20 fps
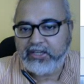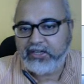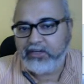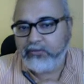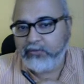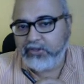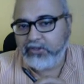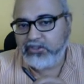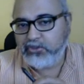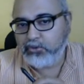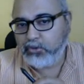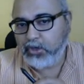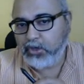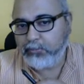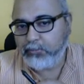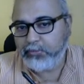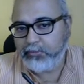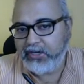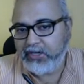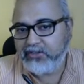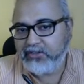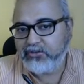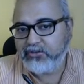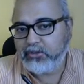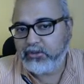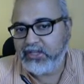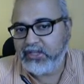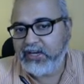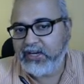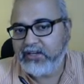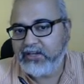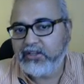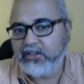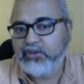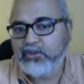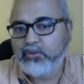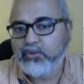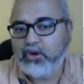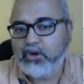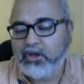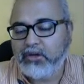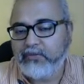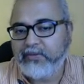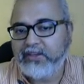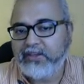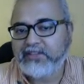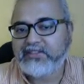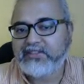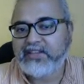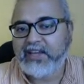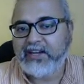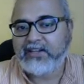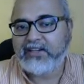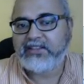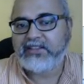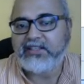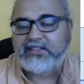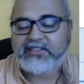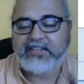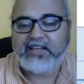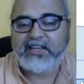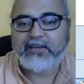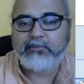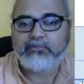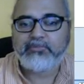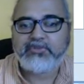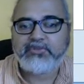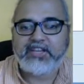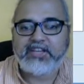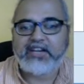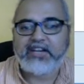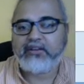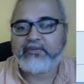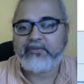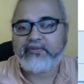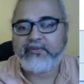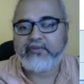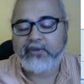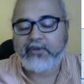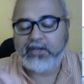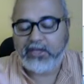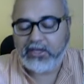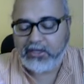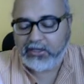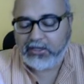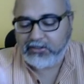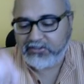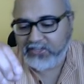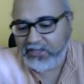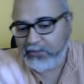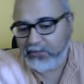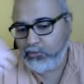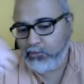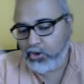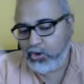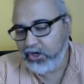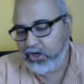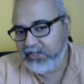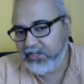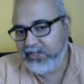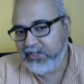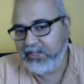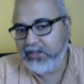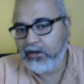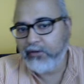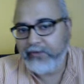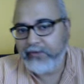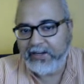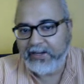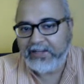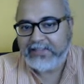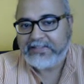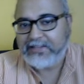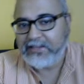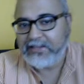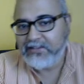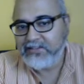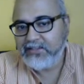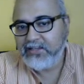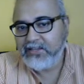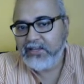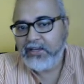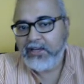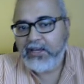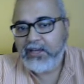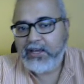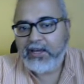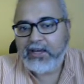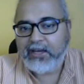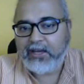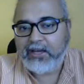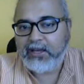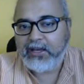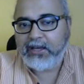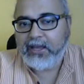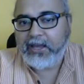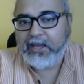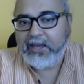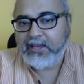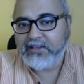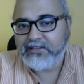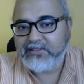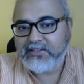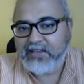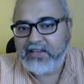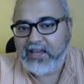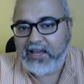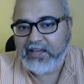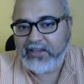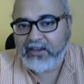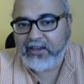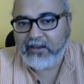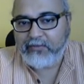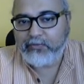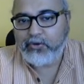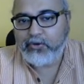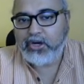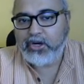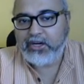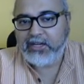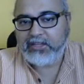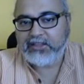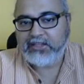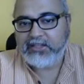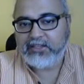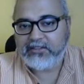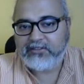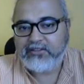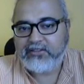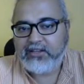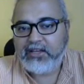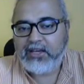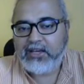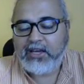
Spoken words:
in which you operate, so that you always get the same set of same ordering of indices as I have got in this.